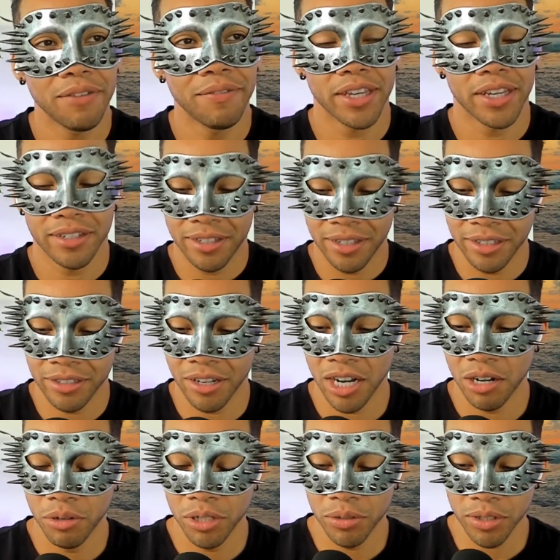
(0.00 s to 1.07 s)
gave the consent
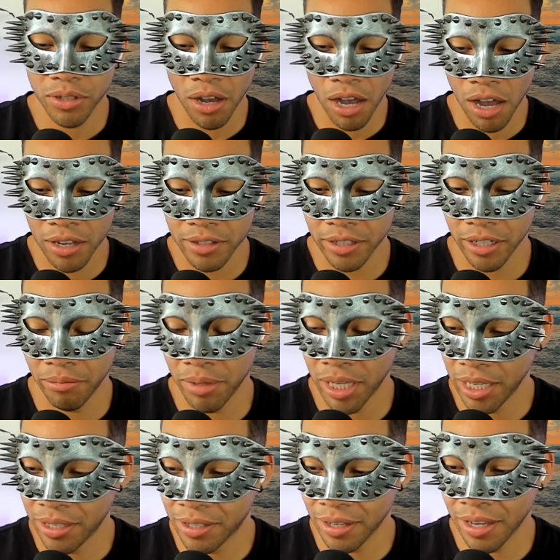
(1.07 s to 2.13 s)
talk, which was awesome.
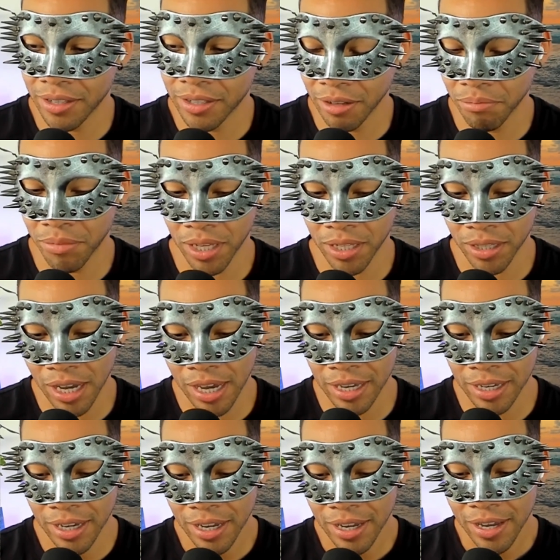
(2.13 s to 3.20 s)
He said something
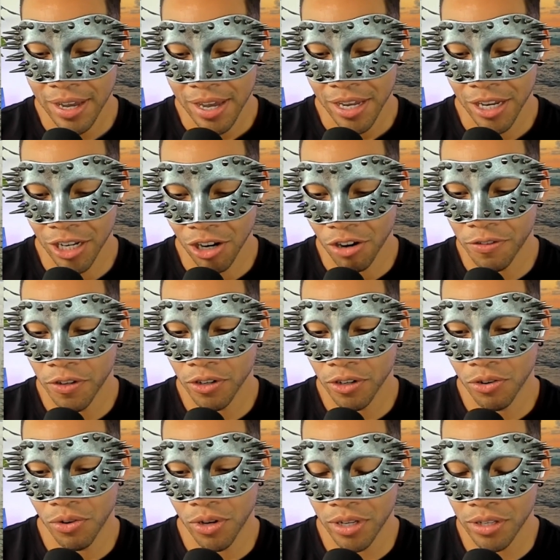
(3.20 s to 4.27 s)
like, if you're
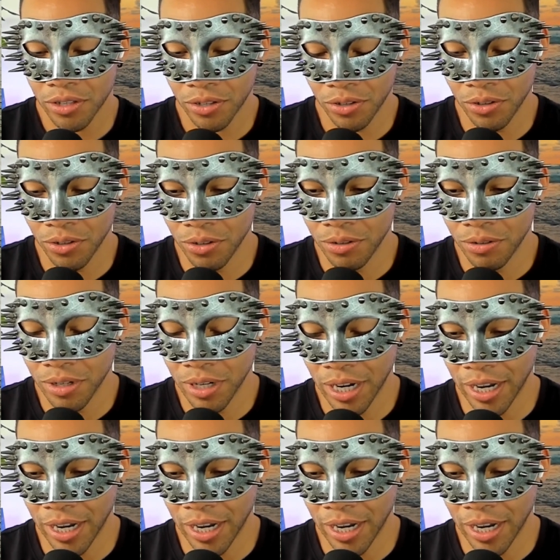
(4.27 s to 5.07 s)
going to